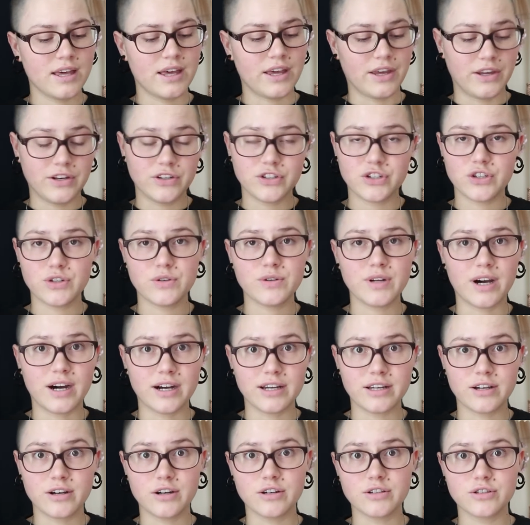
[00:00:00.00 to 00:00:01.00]
In June
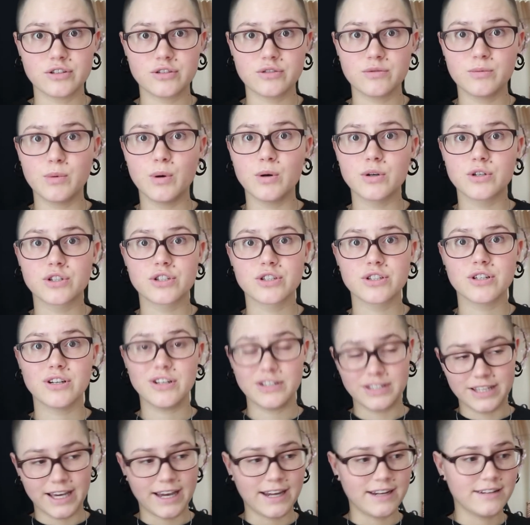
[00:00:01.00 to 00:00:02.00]
I got to watch
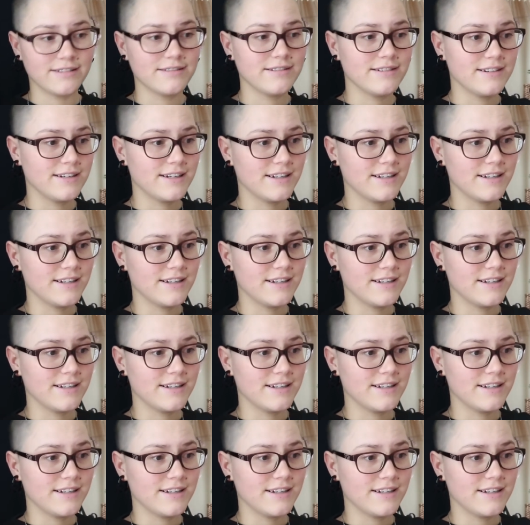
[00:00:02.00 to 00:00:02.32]
again